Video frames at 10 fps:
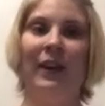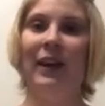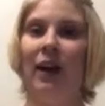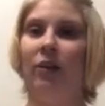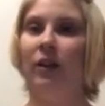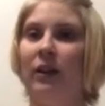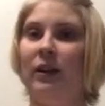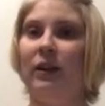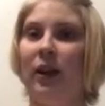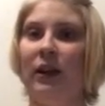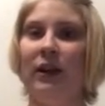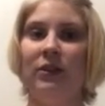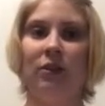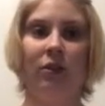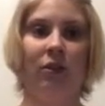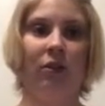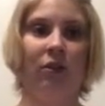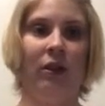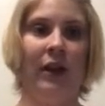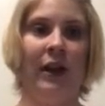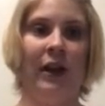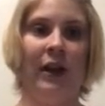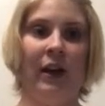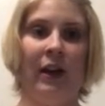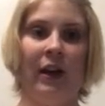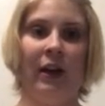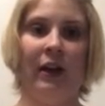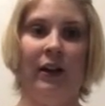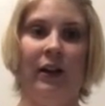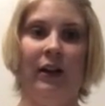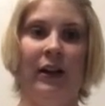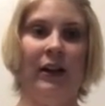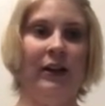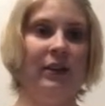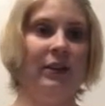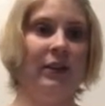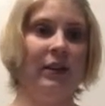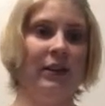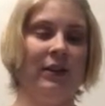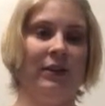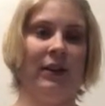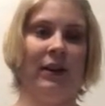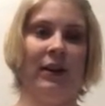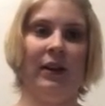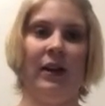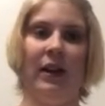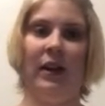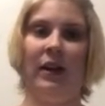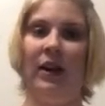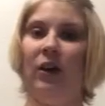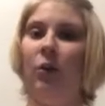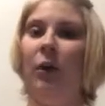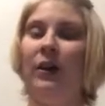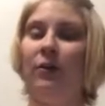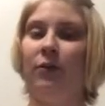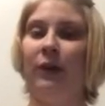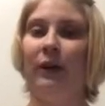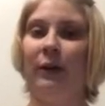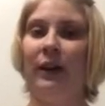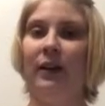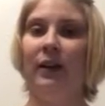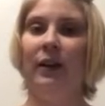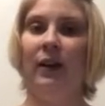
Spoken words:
Now, the talking circle is a quite frequent